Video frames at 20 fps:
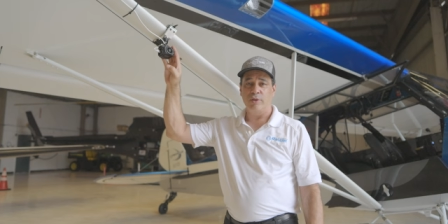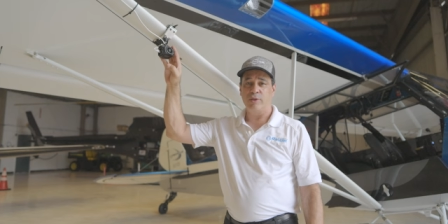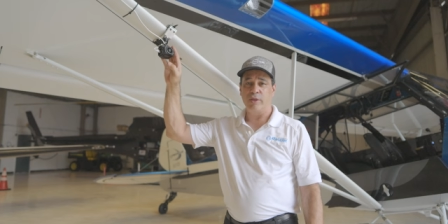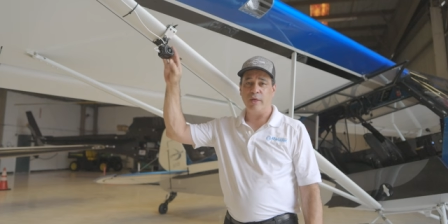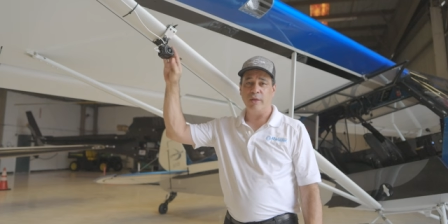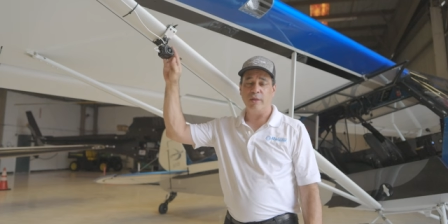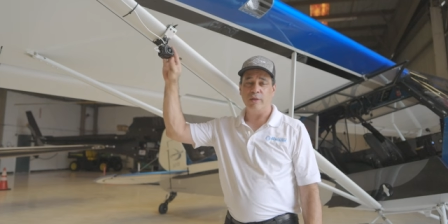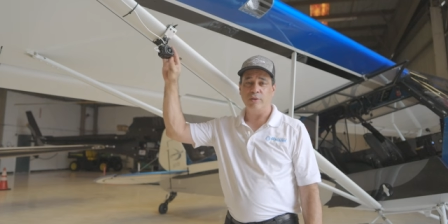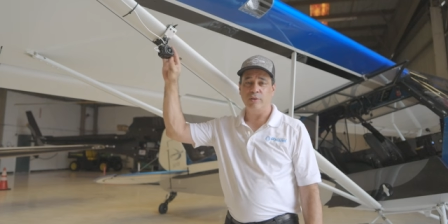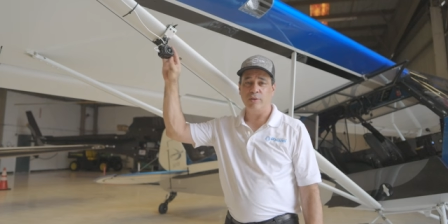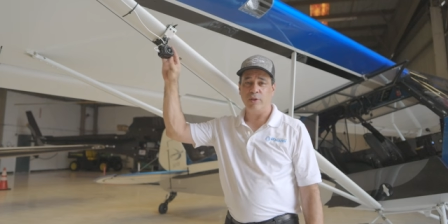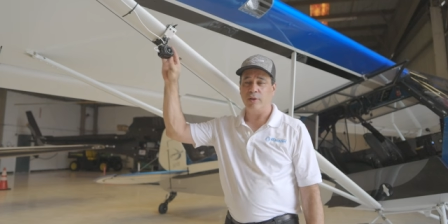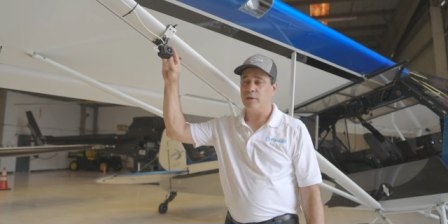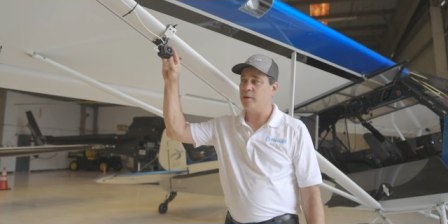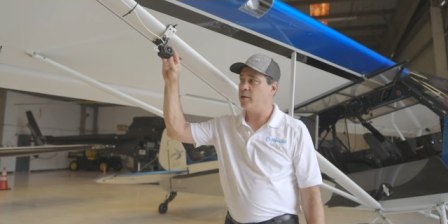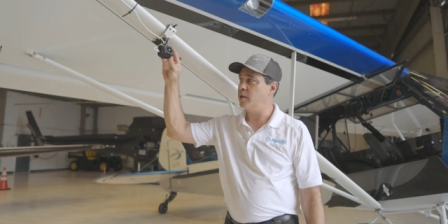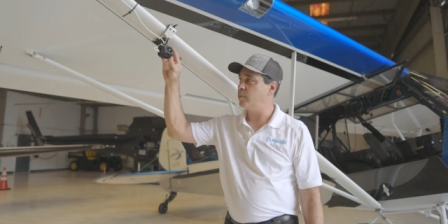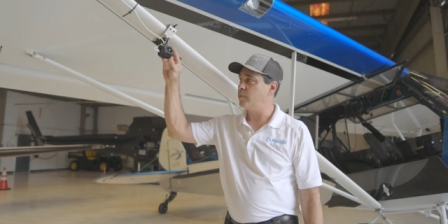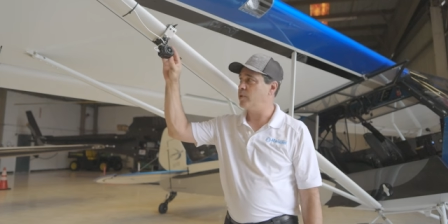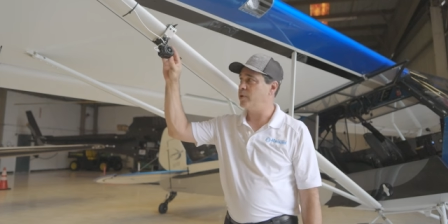settings in the
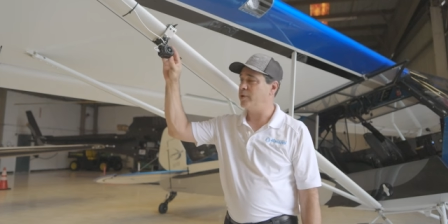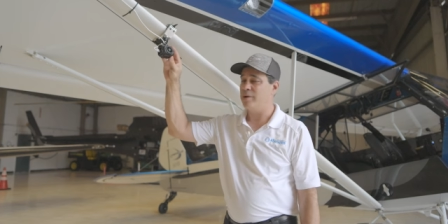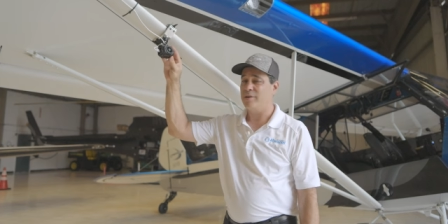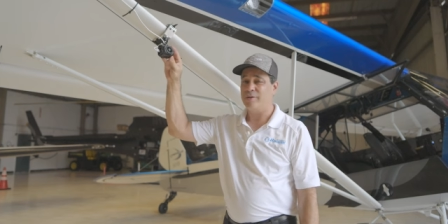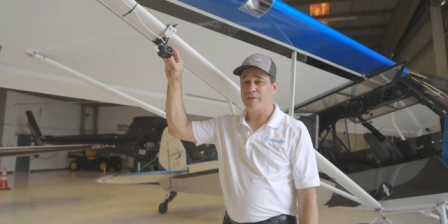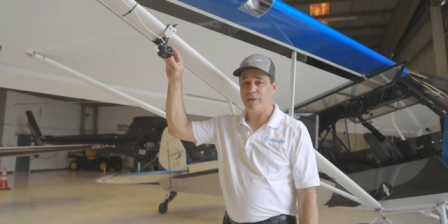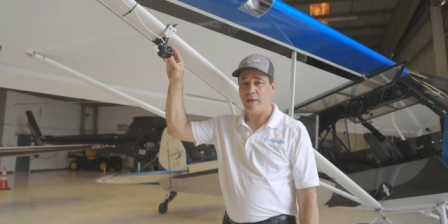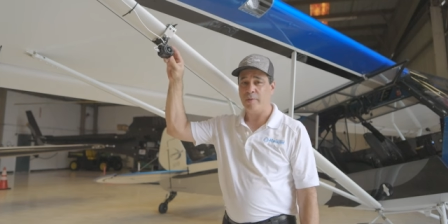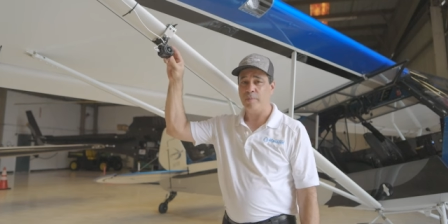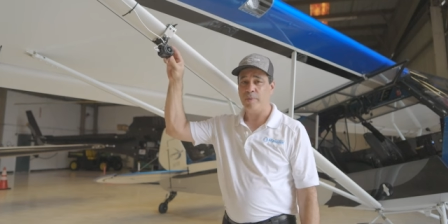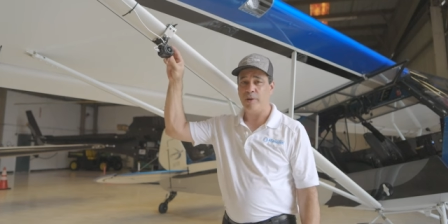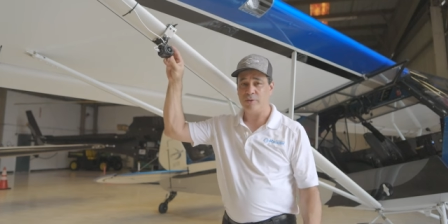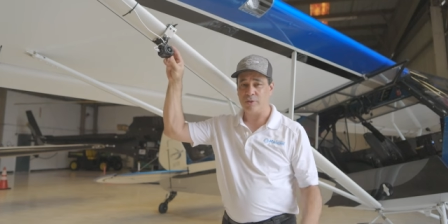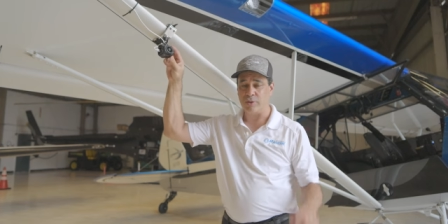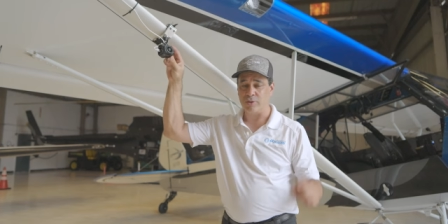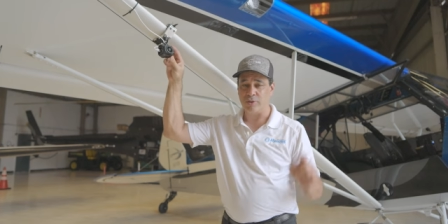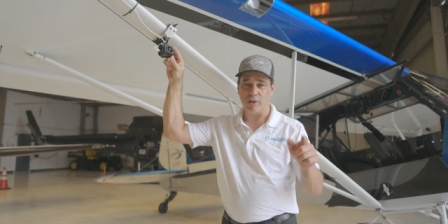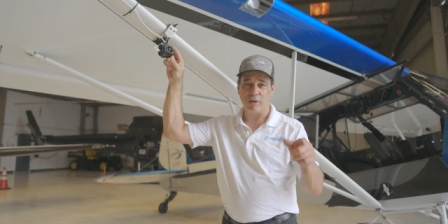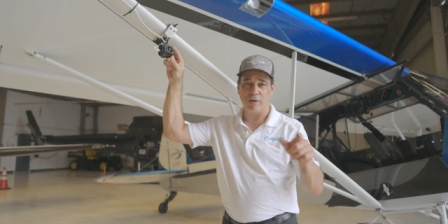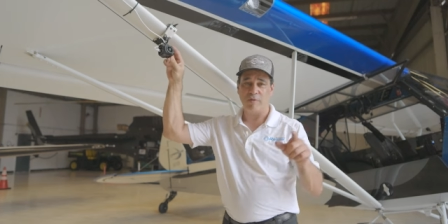camera here, take
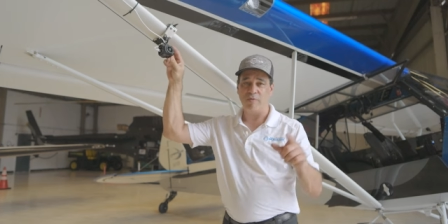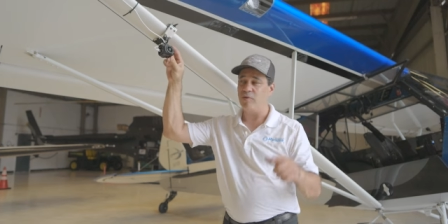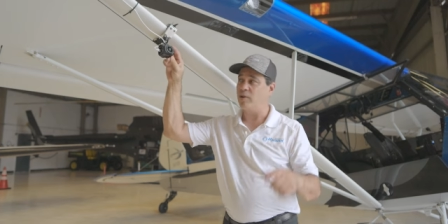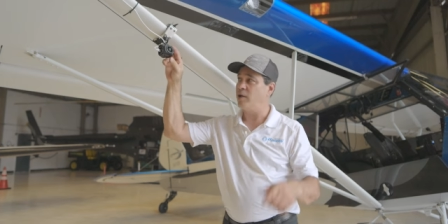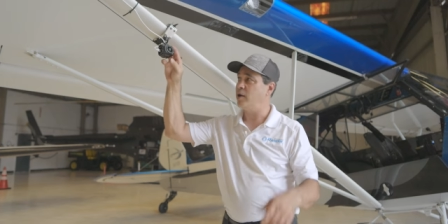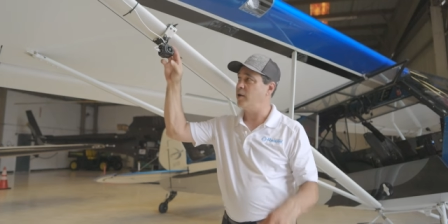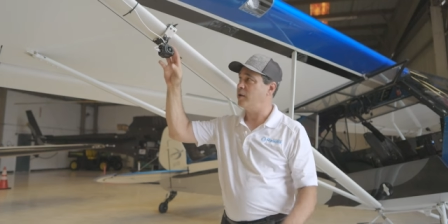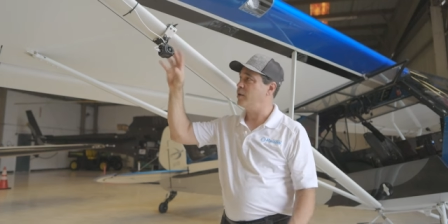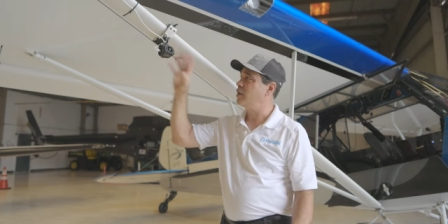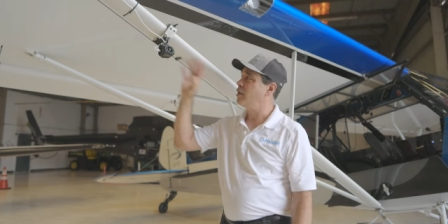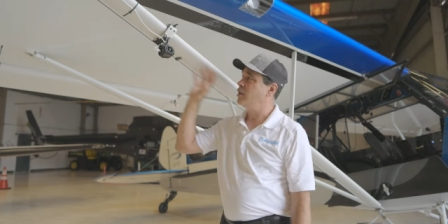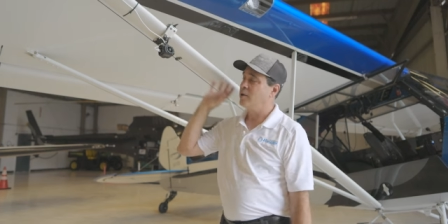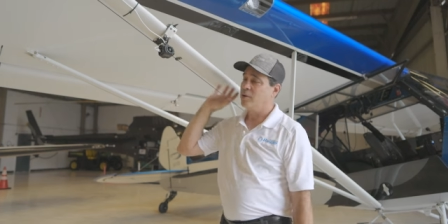pictures on the fly